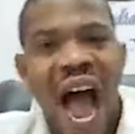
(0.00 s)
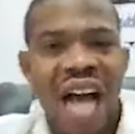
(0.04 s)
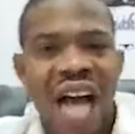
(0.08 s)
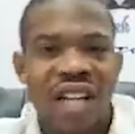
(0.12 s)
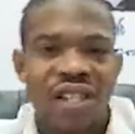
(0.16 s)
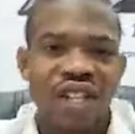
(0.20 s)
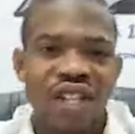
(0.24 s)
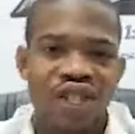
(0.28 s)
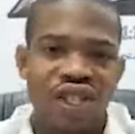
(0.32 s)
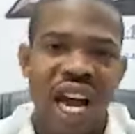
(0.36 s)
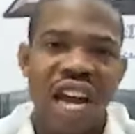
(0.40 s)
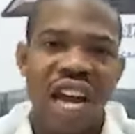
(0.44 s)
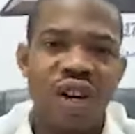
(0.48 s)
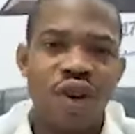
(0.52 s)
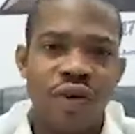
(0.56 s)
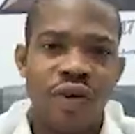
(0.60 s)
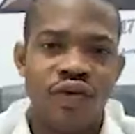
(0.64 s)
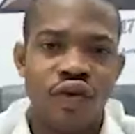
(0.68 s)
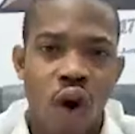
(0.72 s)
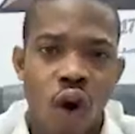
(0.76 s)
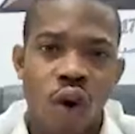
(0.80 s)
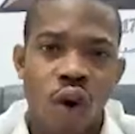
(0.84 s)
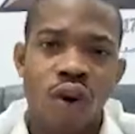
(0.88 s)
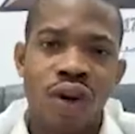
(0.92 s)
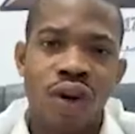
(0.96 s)
as a child
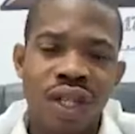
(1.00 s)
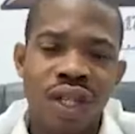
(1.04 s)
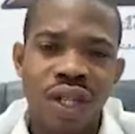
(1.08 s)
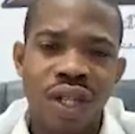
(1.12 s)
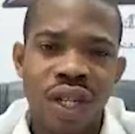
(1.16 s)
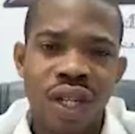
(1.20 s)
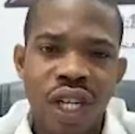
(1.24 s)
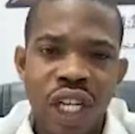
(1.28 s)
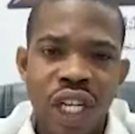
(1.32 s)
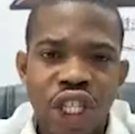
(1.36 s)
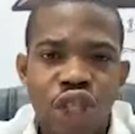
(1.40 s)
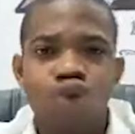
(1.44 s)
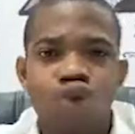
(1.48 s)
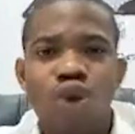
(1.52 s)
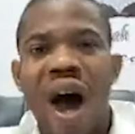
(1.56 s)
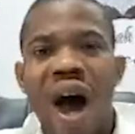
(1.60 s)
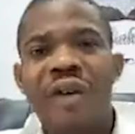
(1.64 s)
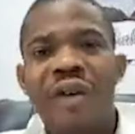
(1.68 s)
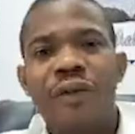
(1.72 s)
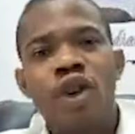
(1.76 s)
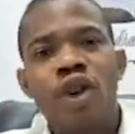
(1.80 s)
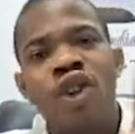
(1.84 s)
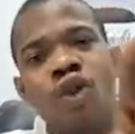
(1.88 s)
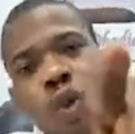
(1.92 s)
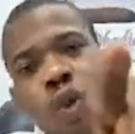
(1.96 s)
of God. You
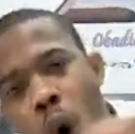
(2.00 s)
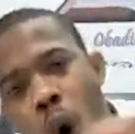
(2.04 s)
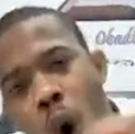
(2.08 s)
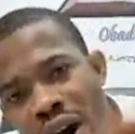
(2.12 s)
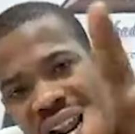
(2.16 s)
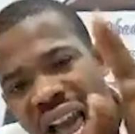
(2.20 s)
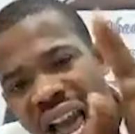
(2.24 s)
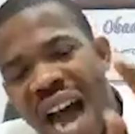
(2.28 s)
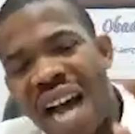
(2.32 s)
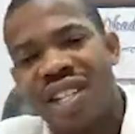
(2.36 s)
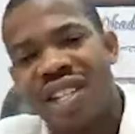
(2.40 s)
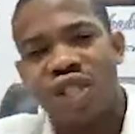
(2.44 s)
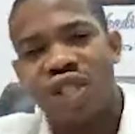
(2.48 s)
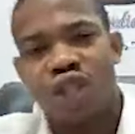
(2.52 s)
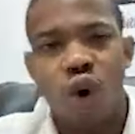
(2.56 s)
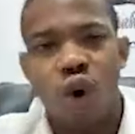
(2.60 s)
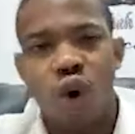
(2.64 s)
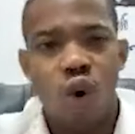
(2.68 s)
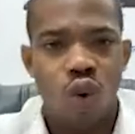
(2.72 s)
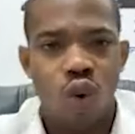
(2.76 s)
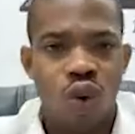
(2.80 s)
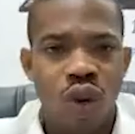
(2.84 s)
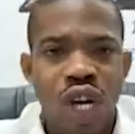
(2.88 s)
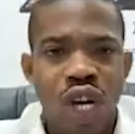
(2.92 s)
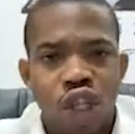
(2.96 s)
haven't won a
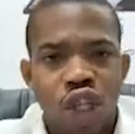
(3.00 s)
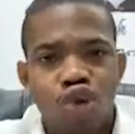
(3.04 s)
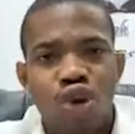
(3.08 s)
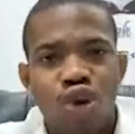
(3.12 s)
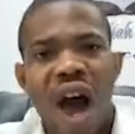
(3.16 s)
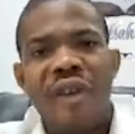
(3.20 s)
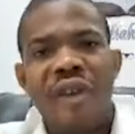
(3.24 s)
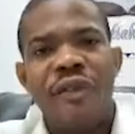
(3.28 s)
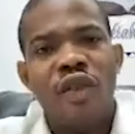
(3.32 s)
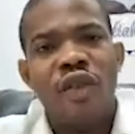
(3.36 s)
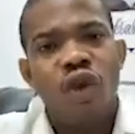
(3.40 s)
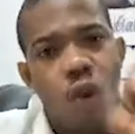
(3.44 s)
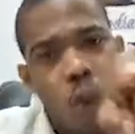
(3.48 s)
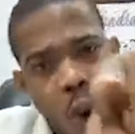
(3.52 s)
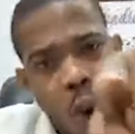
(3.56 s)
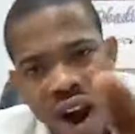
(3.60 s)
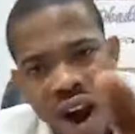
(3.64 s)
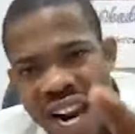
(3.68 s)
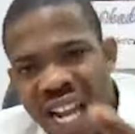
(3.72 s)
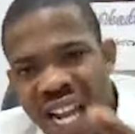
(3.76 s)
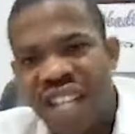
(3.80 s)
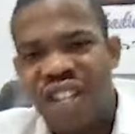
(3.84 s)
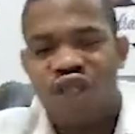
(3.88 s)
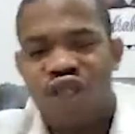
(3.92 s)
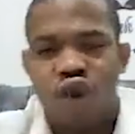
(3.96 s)
soul. You haven't
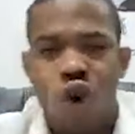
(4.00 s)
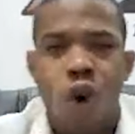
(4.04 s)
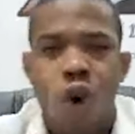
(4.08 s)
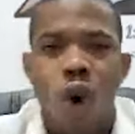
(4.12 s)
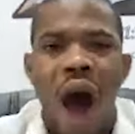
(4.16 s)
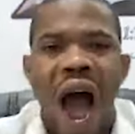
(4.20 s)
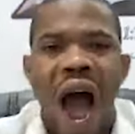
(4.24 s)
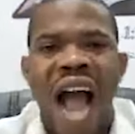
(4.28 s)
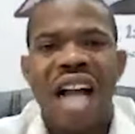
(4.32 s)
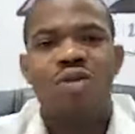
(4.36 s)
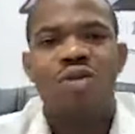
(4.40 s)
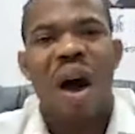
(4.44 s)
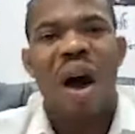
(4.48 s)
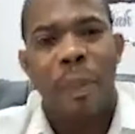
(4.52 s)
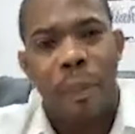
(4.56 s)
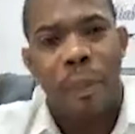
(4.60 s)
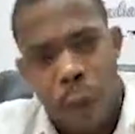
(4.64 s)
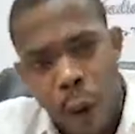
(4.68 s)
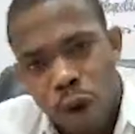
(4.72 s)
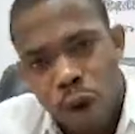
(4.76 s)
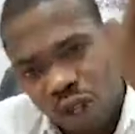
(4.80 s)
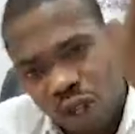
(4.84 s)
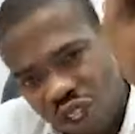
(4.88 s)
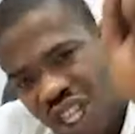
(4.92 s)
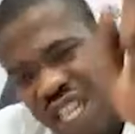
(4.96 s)
won his soul, and you are
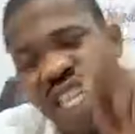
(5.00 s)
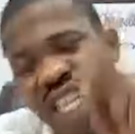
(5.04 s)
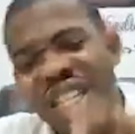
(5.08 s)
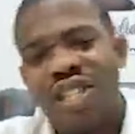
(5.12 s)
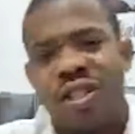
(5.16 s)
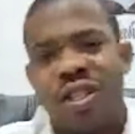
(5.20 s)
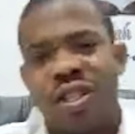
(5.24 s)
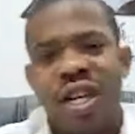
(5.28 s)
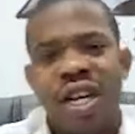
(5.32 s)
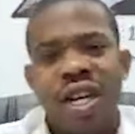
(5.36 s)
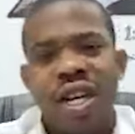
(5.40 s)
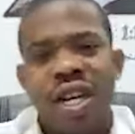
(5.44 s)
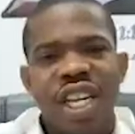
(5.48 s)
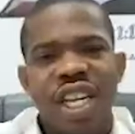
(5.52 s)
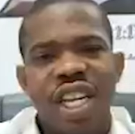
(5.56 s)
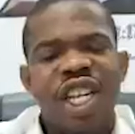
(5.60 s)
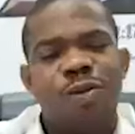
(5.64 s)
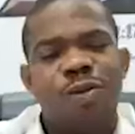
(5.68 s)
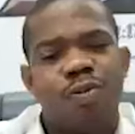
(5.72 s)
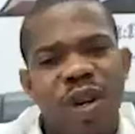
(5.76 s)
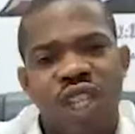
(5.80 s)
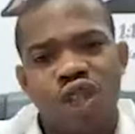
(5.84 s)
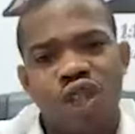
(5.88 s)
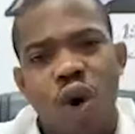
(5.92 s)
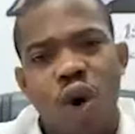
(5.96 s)
posting his
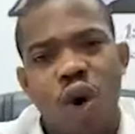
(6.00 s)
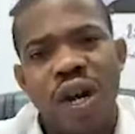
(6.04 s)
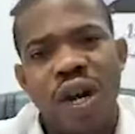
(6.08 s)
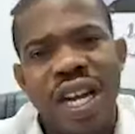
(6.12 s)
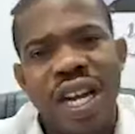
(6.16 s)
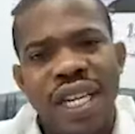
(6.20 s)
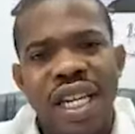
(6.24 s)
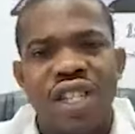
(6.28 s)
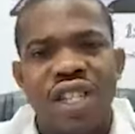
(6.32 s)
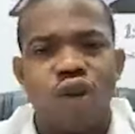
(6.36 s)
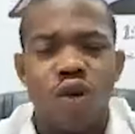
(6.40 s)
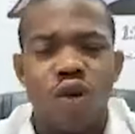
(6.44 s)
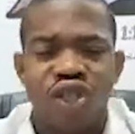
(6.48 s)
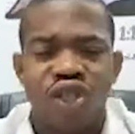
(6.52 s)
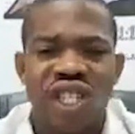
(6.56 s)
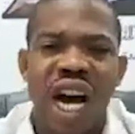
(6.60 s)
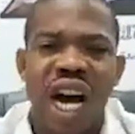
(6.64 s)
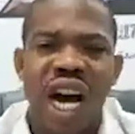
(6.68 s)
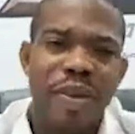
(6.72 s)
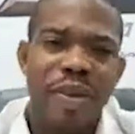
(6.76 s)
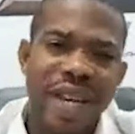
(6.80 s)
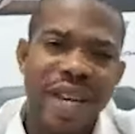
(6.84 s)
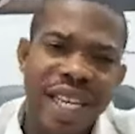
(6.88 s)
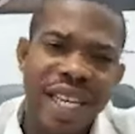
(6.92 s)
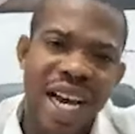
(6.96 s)
picture in the
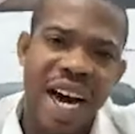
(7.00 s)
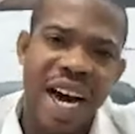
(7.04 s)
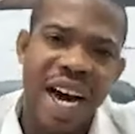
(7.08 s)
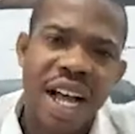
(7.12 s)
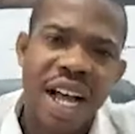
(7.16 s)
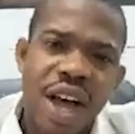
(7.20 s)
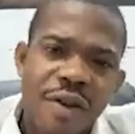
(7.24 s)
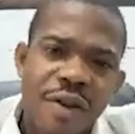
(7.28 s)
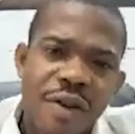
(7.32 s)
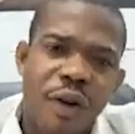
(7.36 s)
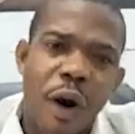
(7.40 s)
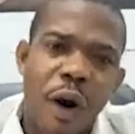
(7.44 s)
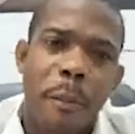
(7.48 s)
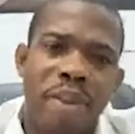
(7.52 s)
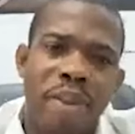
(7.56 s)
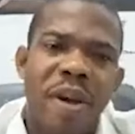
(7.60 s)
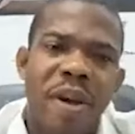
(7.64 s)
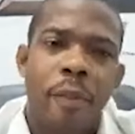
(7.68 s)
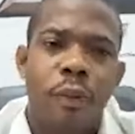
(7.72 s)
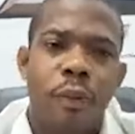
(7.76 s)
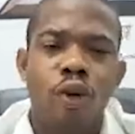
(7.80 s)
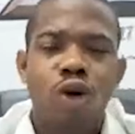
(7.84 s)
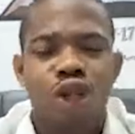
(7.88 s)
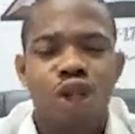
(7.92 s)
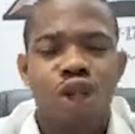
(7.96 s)
social media for
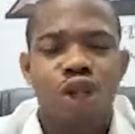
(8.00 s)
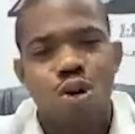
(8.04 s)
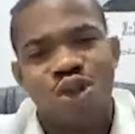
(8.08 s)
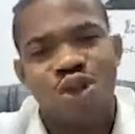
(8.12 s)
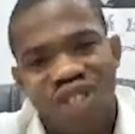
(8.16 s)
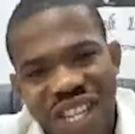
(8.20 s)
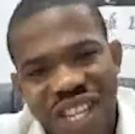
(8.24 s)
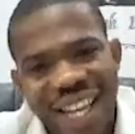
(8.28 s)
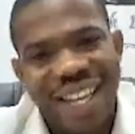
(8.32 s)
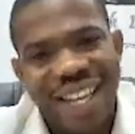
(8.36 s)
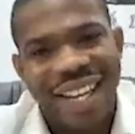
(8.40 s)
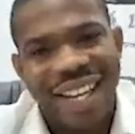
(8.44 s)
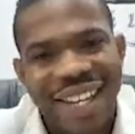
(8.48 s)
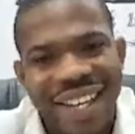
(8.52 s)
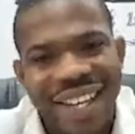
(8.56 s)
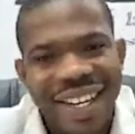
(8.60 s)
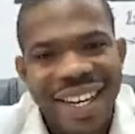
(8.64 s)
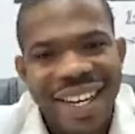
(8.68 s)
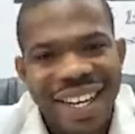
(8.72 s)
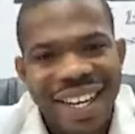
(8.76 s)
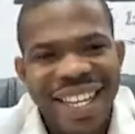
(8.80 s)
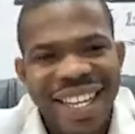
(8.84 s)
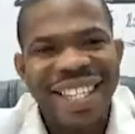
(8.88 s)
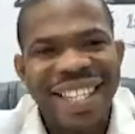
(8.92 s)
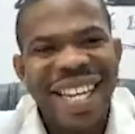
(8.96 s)
people to see.
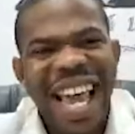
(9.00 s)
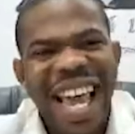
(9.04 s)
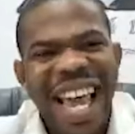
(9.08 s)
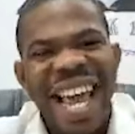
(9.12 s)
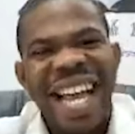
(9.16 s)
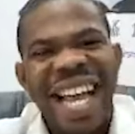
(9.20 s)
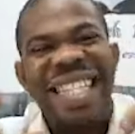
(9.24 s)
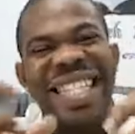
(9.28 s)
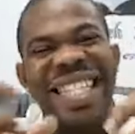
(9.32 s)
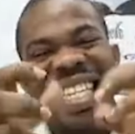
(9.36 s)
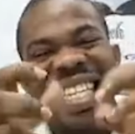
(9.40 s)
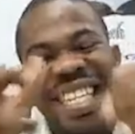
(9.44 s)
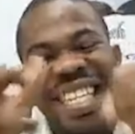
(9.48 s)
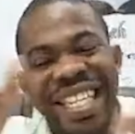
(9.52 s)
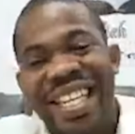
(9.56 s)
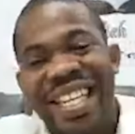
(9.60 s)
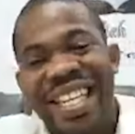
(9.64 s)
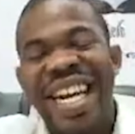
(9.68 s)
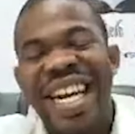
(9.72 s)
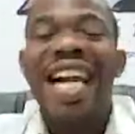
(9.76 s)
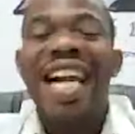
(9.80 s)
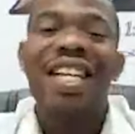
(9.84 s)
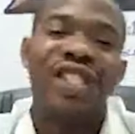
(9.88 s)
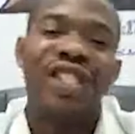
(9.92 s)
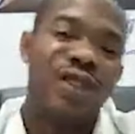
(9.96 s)
It's a
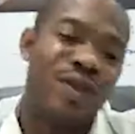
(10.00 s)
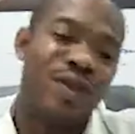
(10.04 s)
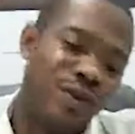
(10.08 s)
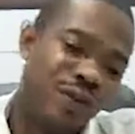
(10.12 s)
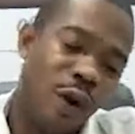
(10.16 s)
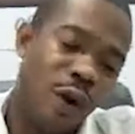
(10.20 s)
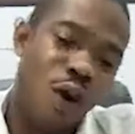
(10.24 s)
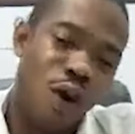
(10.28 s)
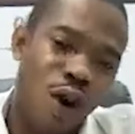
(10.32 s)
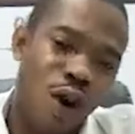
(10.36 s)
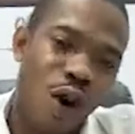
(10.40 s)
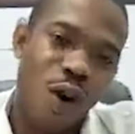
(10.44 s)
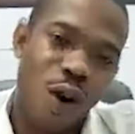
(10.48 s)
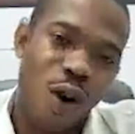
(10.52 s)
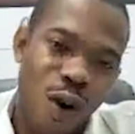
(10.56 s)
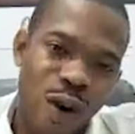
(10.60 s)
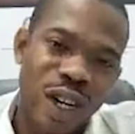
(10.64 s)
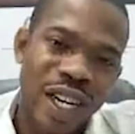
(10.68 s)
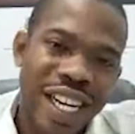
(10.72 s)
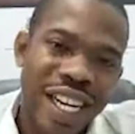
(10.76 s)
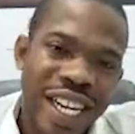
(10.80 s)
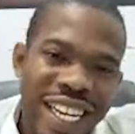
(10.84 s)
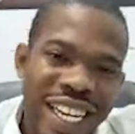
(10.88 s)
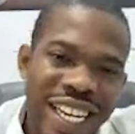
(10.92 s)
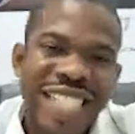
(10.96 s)
disgrace for God.
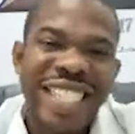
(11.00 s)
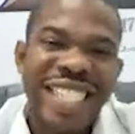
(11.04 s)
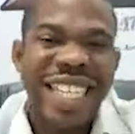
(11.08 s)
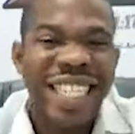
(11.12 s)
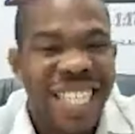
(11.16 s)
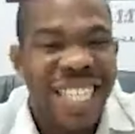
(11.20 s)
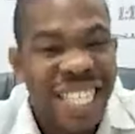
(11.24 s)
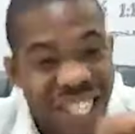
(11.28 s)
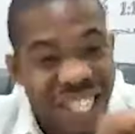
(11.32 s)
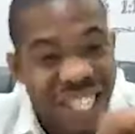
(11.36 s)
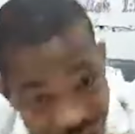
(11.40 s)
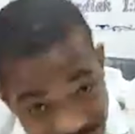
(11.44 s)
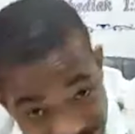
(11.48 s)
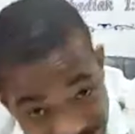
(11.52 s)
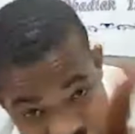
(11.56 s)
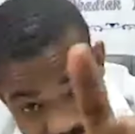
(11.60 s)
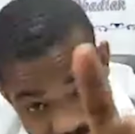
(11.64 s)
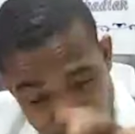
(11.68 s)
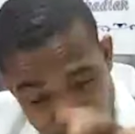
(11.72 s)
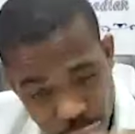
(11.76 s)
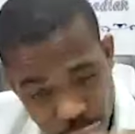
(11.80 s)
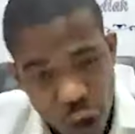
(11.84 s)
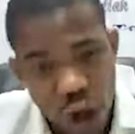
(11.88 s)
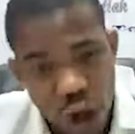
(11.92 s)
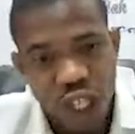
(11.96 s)
It's a
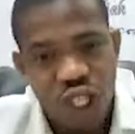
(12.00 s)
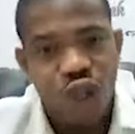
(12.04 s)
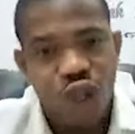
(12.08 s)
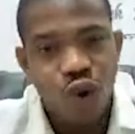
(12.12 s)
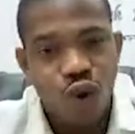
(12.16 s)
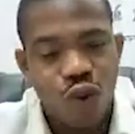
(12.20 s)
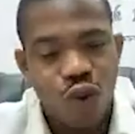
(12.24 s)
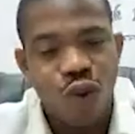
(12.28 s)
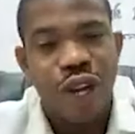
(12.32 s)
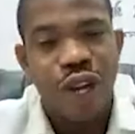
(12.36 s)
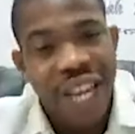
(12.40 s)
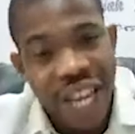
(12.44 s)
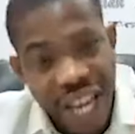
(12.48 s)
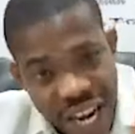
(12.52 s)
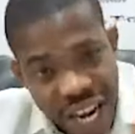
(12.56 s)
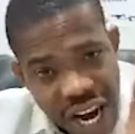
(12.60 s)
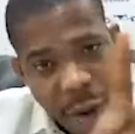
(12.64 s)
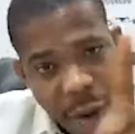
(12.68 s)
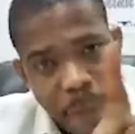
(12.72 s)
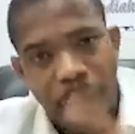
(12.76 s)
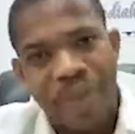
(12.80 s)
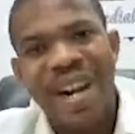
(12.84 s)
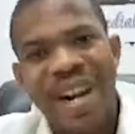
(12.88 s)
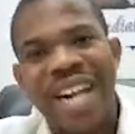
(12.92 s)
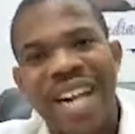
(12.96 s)
disgrace for you in
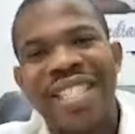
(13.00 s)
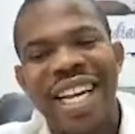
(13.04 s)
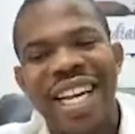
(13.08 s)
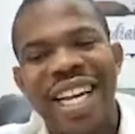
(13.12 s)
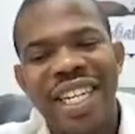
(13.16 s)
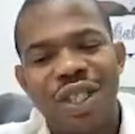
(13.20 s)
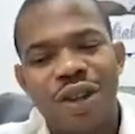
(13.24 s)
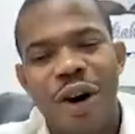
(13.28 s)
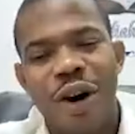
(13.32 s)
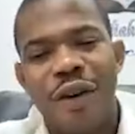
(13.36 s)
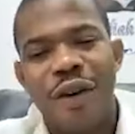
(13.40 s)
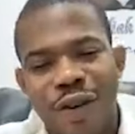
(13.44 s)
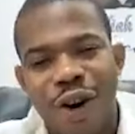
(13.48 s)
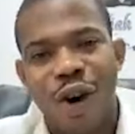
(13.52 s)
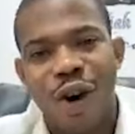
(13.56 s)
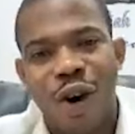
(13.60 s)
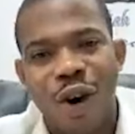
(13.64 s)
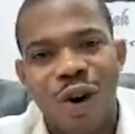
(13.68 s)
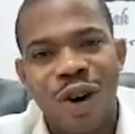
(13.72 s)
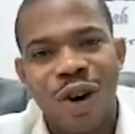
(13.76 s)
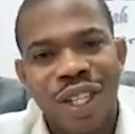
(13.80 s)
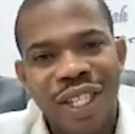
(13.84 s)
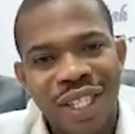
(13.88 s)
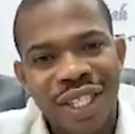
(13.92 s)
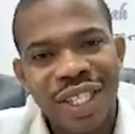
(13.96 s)
the presence of
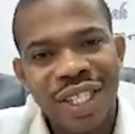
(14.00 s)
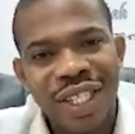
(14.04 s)
God.